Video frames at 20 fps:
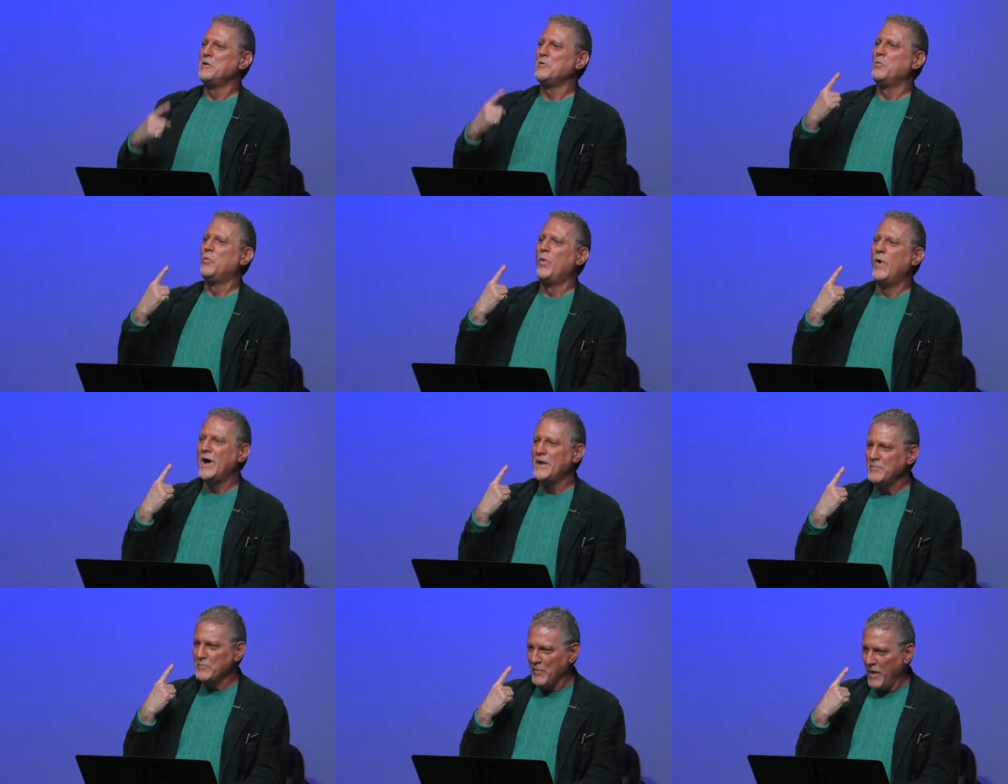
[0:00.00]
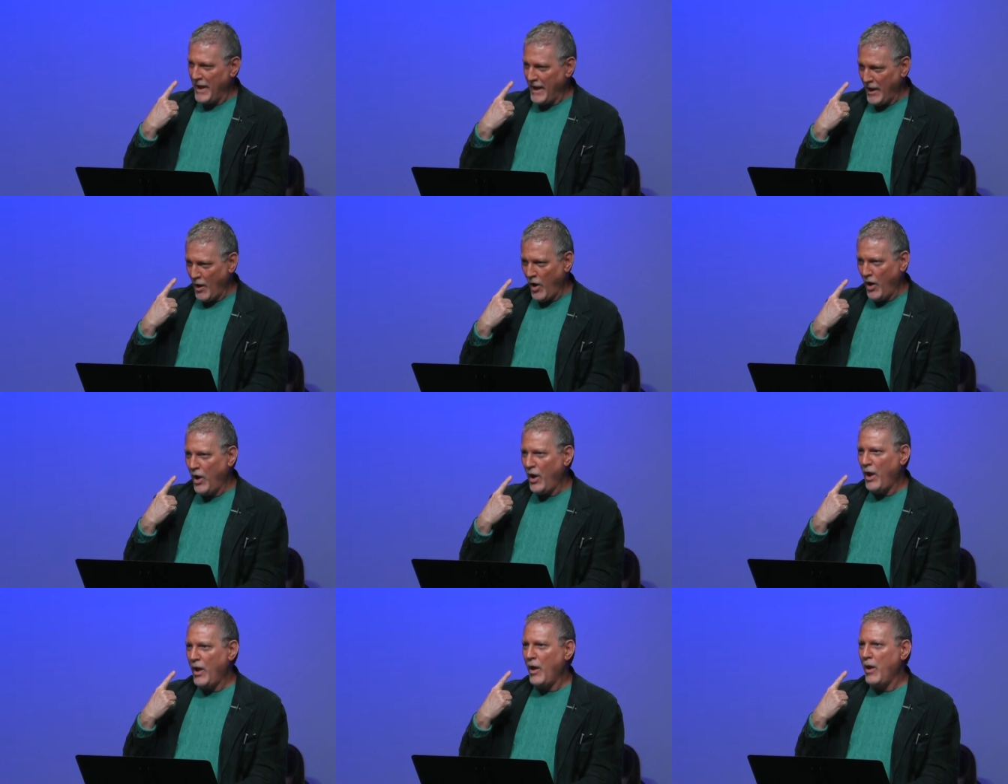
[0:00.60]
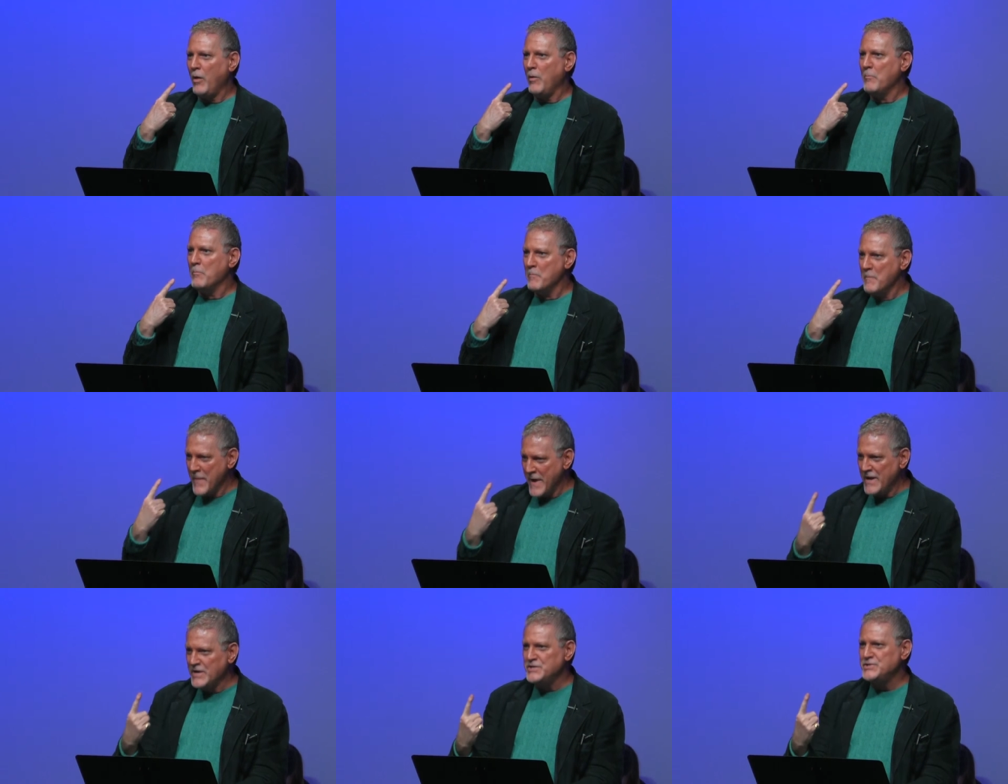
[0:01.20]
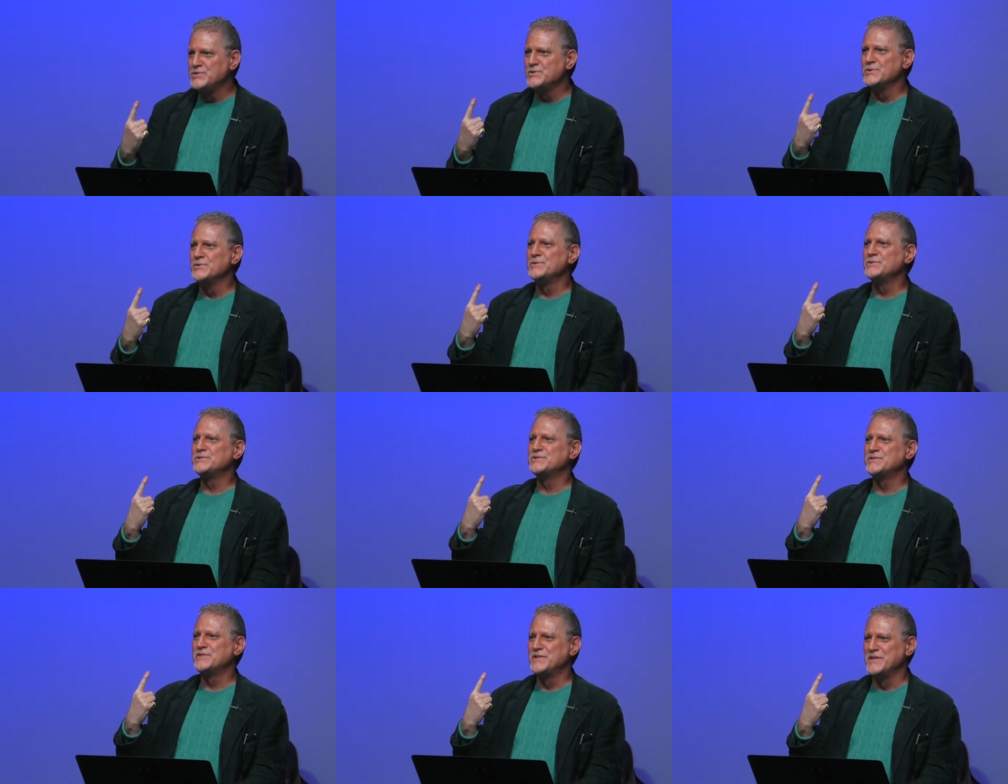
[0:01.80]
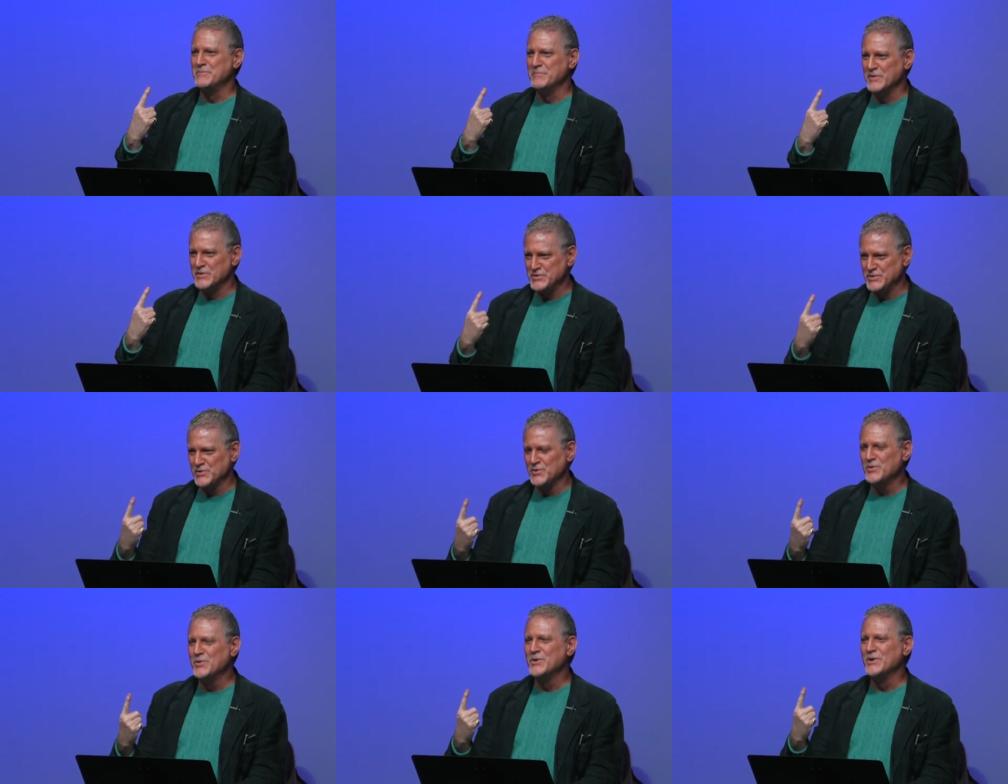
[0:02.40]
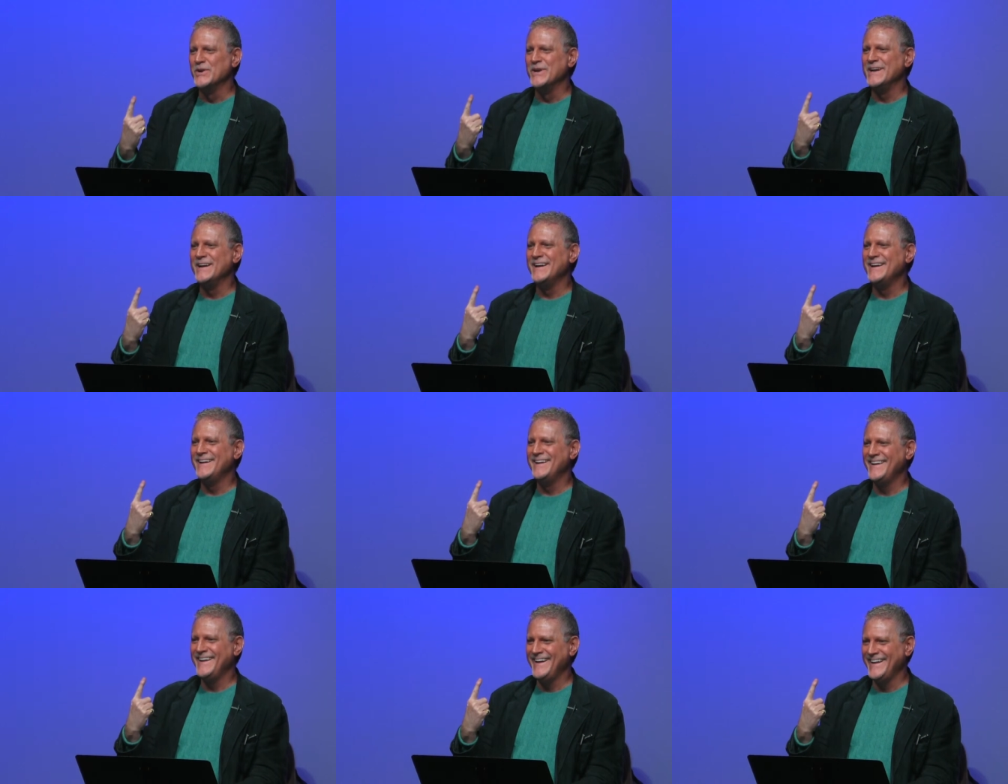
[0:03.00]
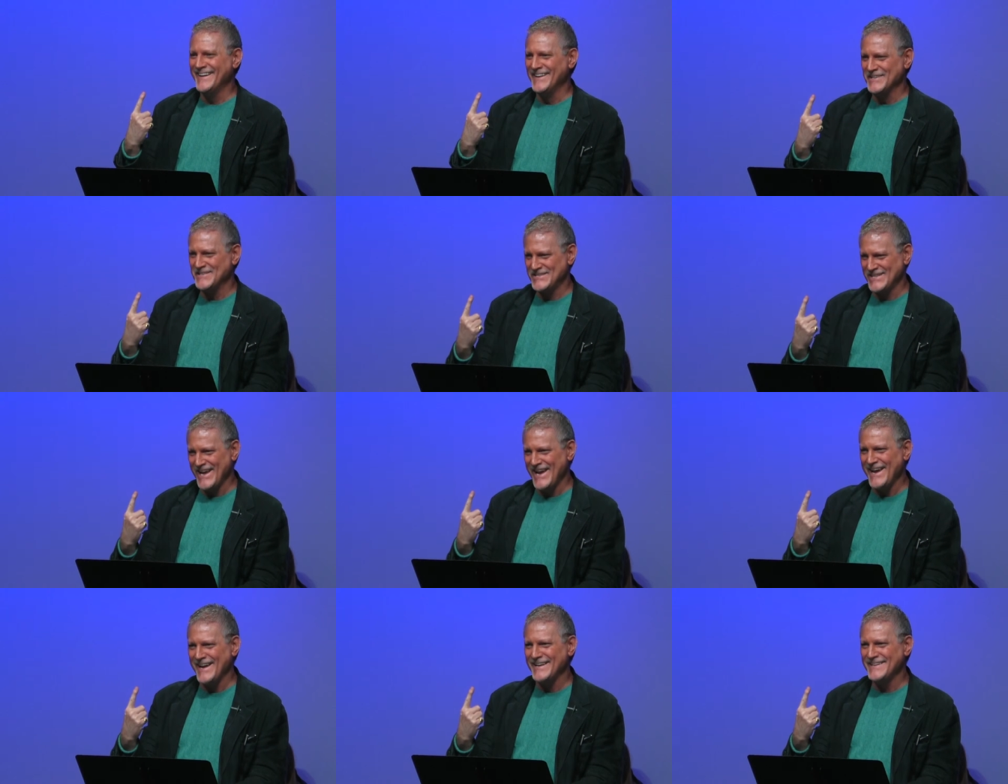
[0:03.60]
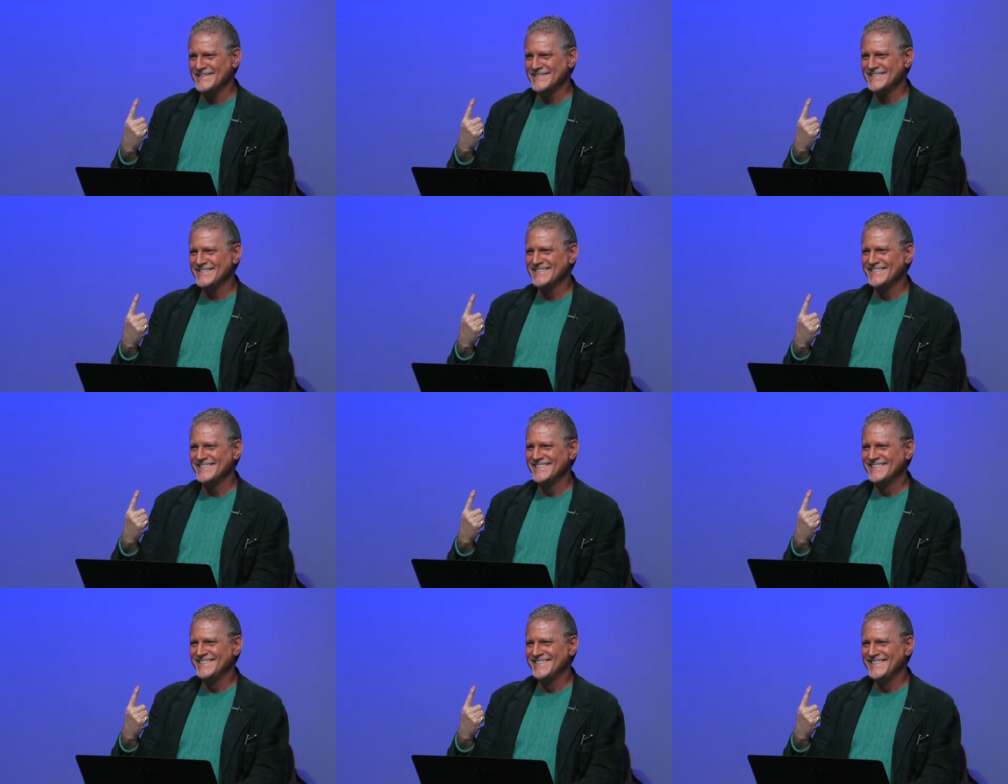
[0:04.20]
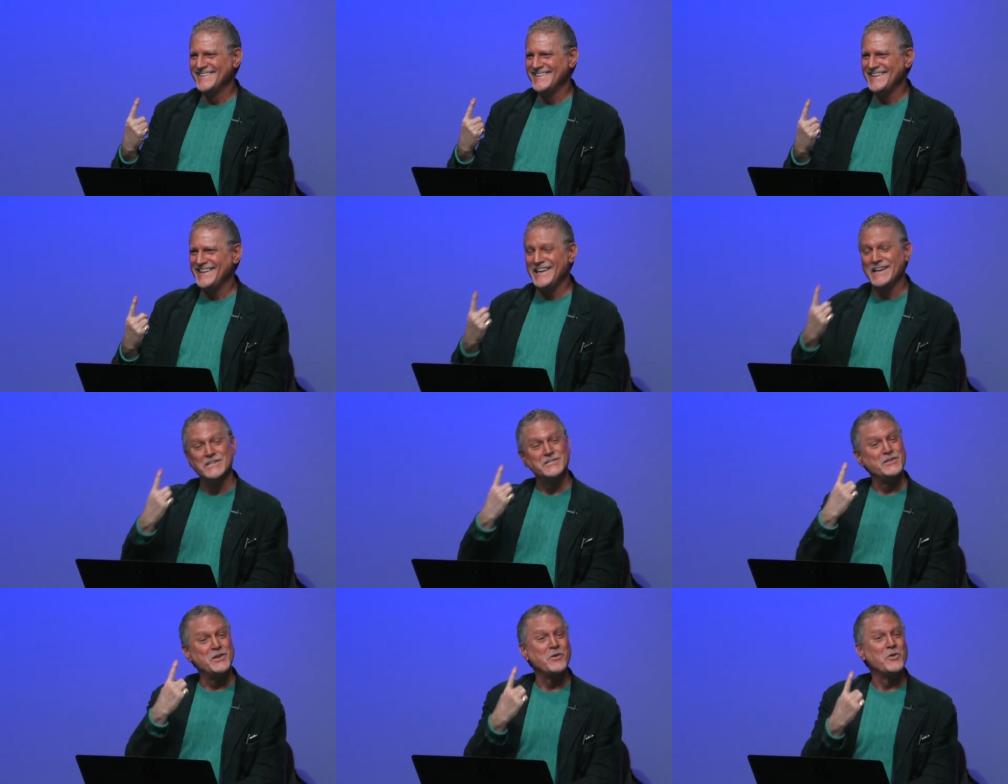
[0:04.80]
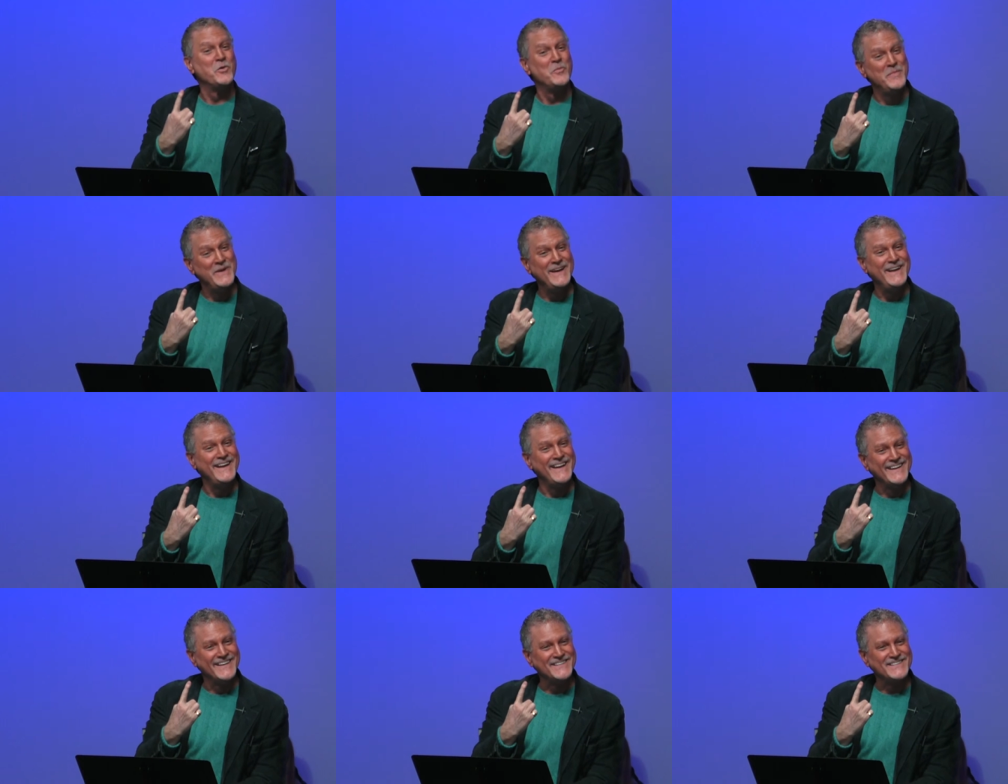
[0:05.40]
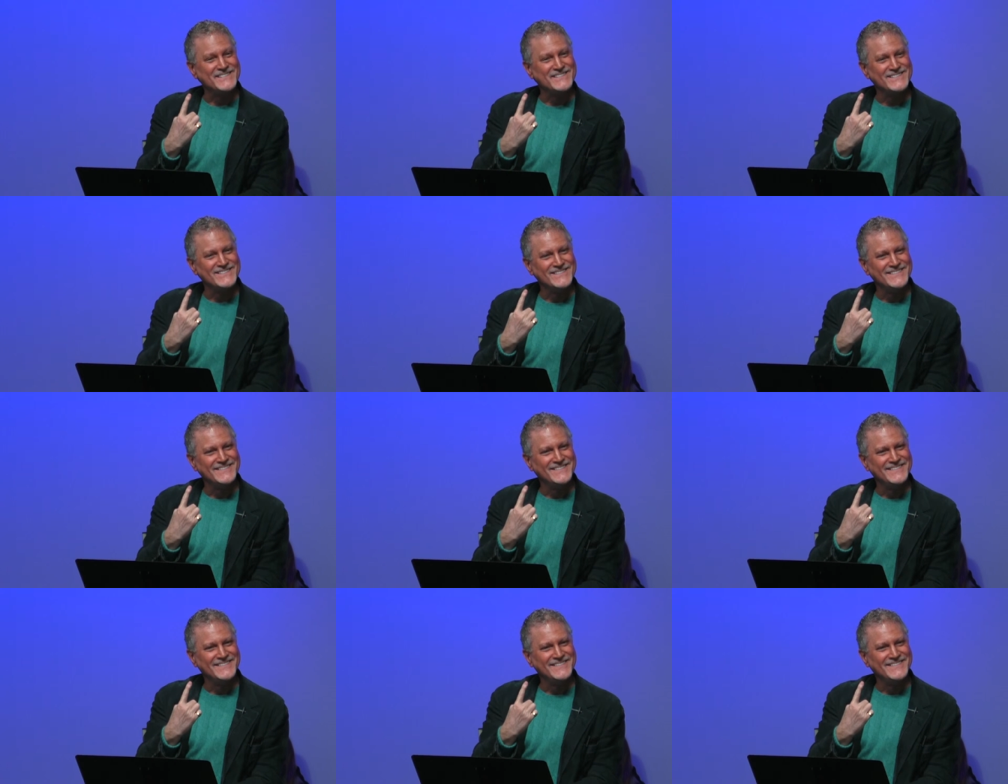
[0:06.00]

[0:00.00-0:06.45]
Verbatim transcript: What measures the maturity in a saint is their obedience.